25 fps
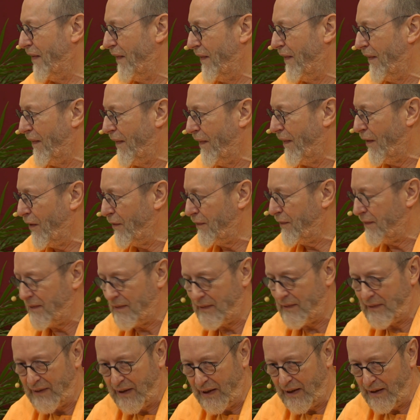
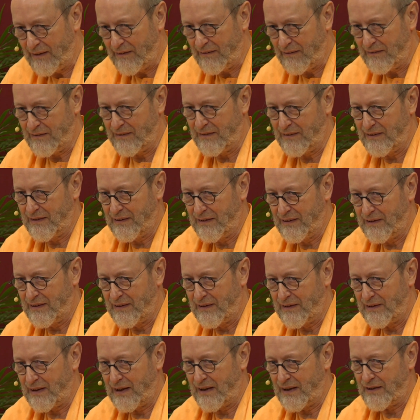Nothing
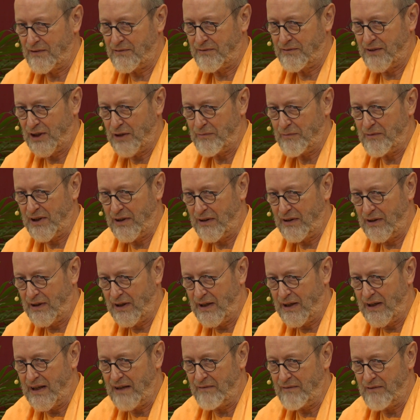at phenomenal
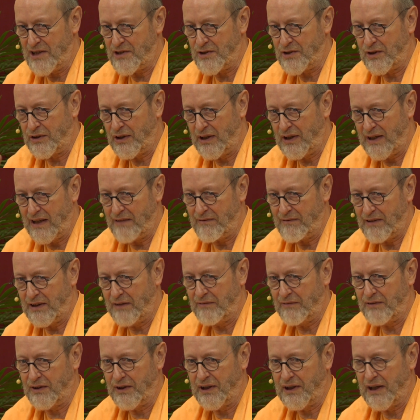level, it's not a level
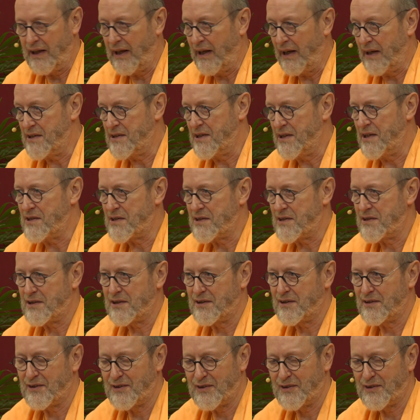even, exists.